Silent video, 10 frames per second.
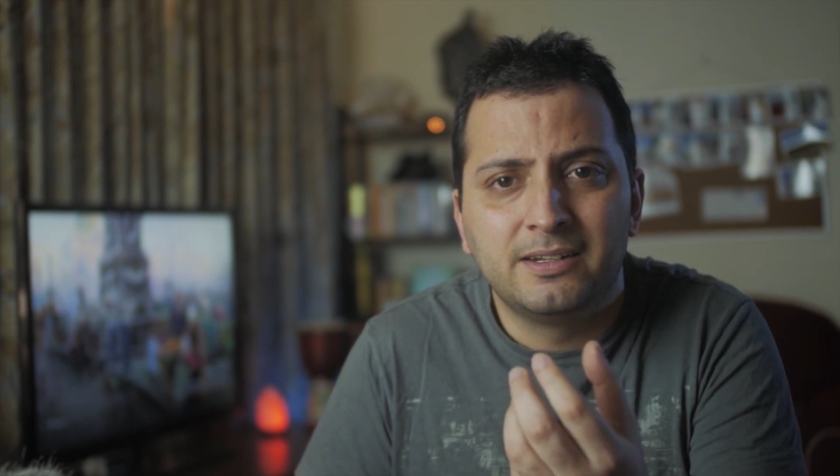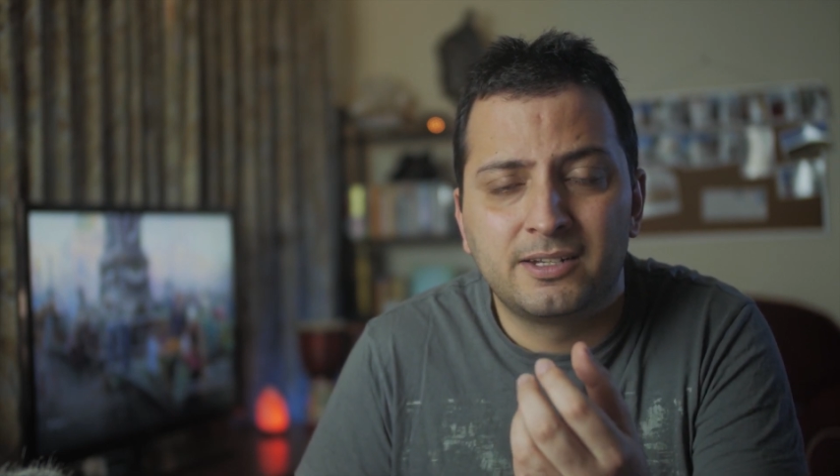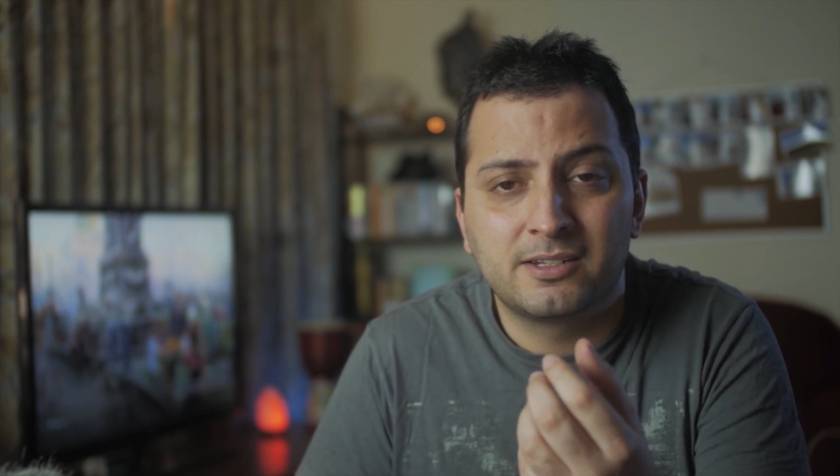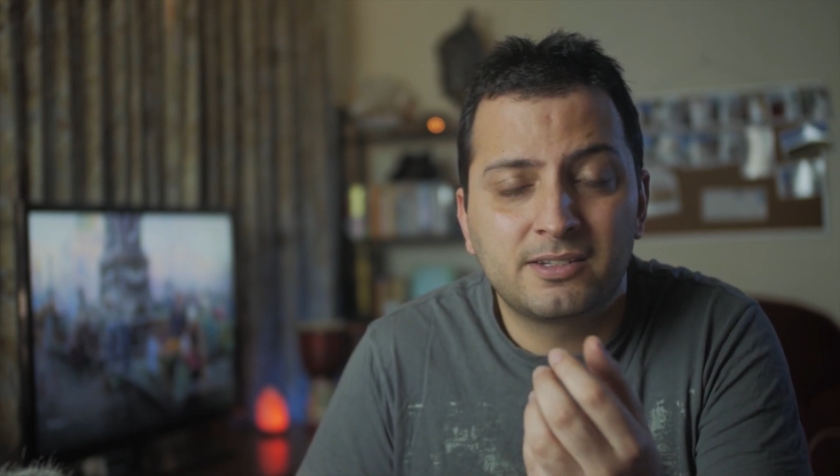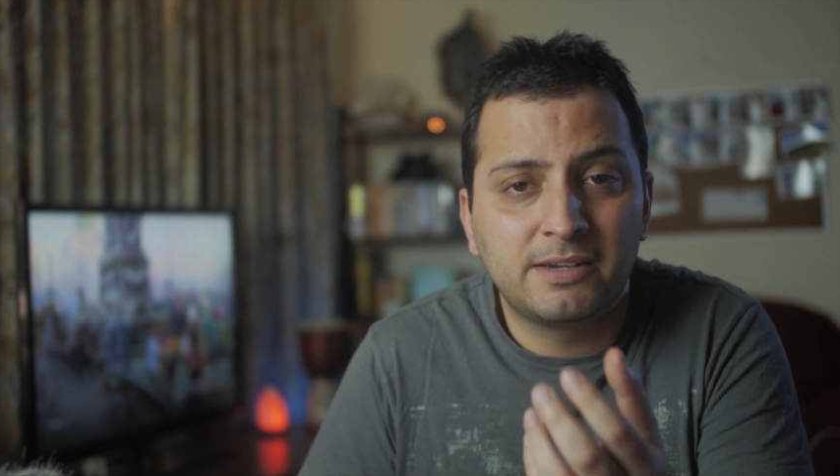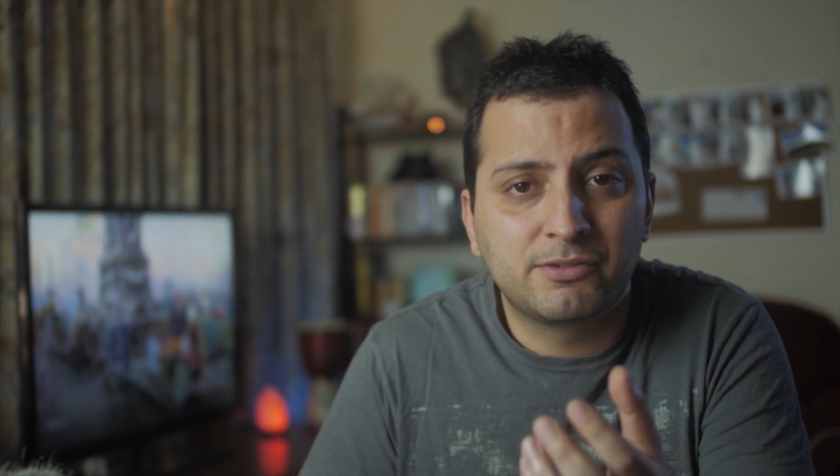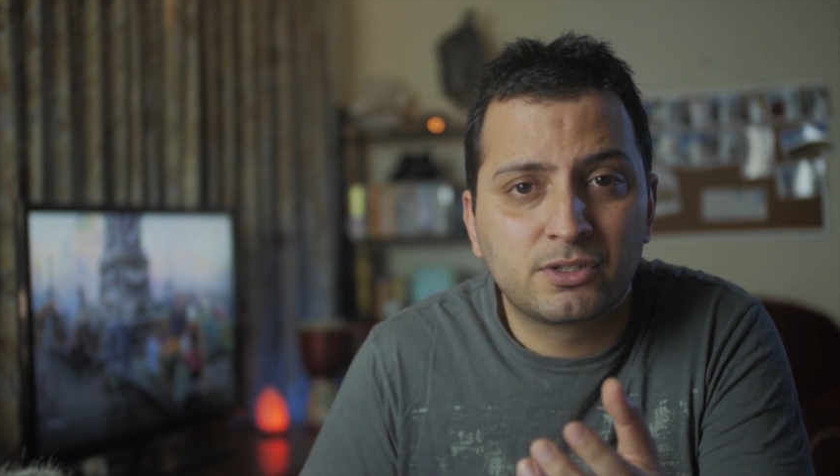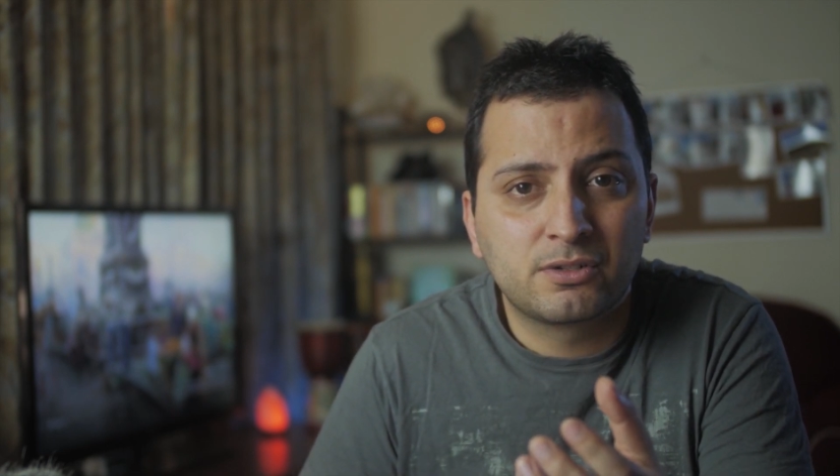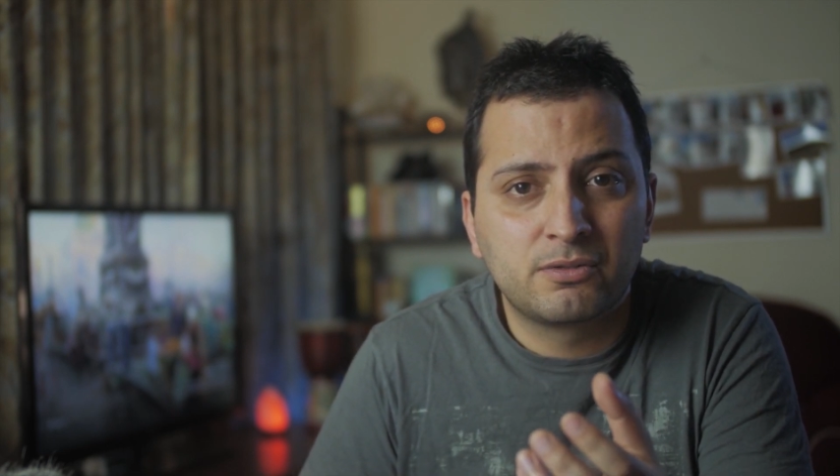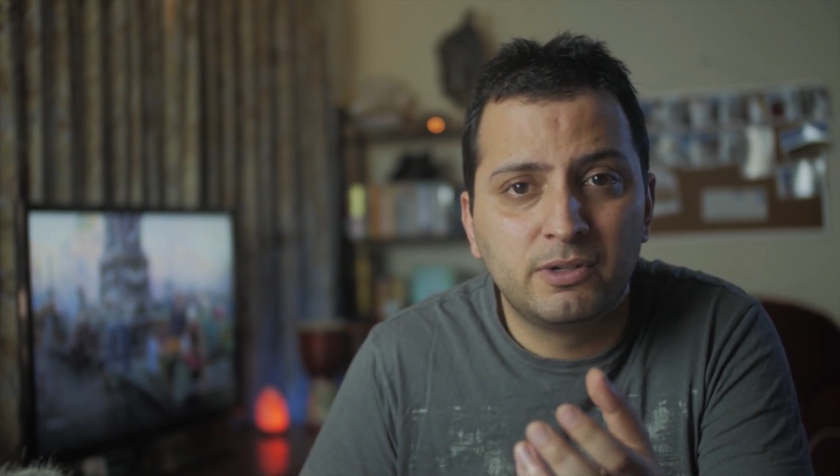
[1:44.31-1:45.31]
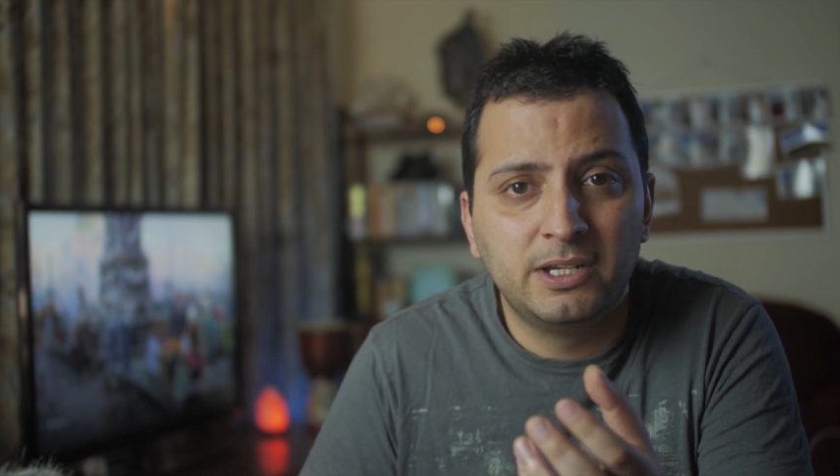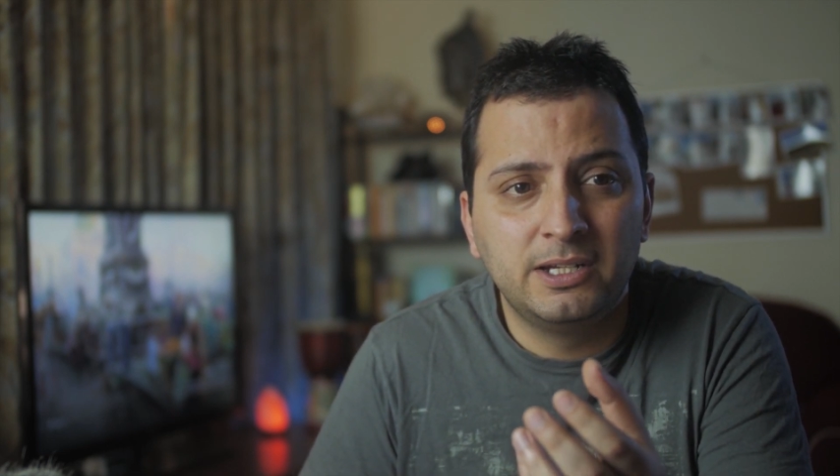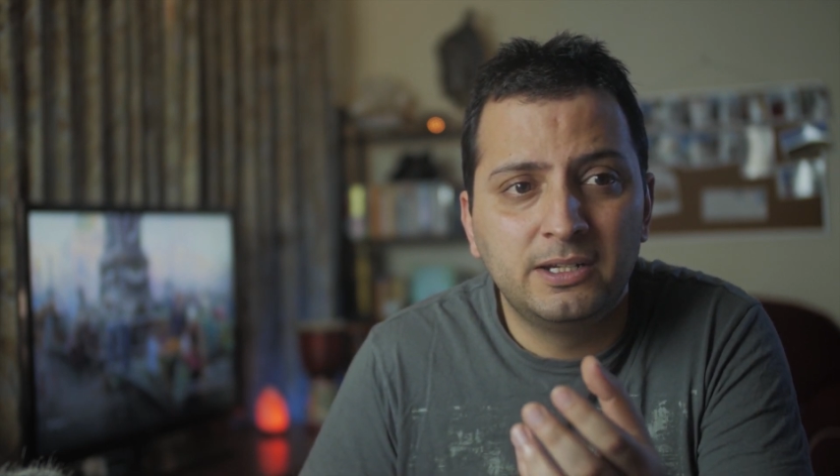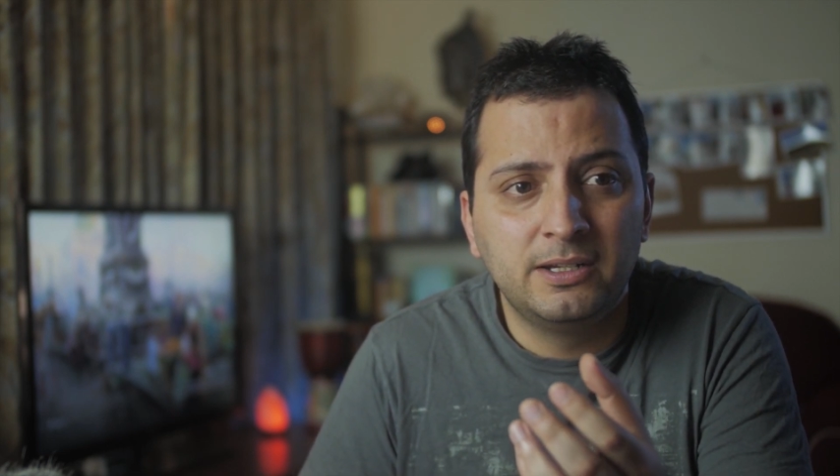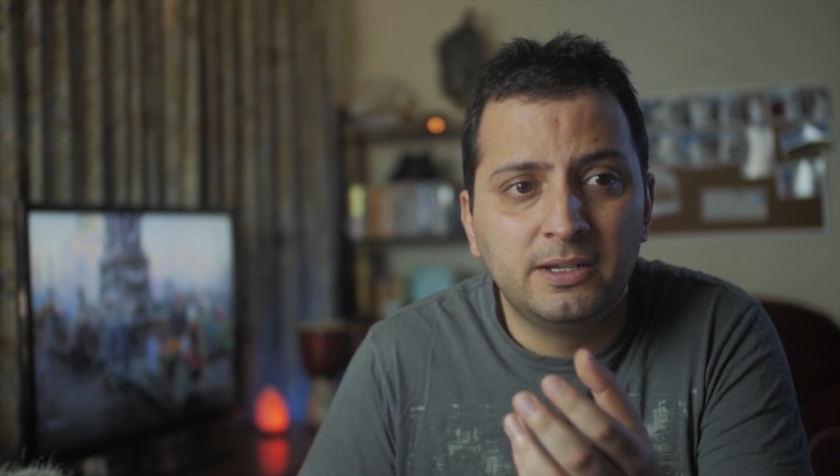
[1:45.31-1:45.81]
doesn't have a
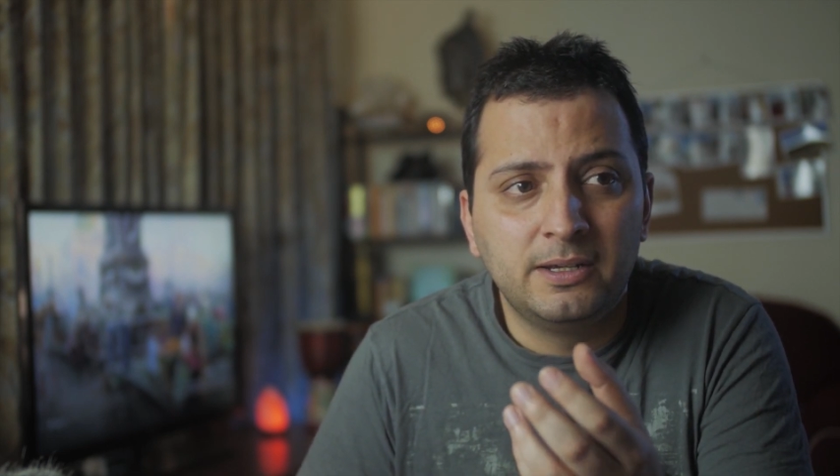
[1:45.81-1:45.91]
screen,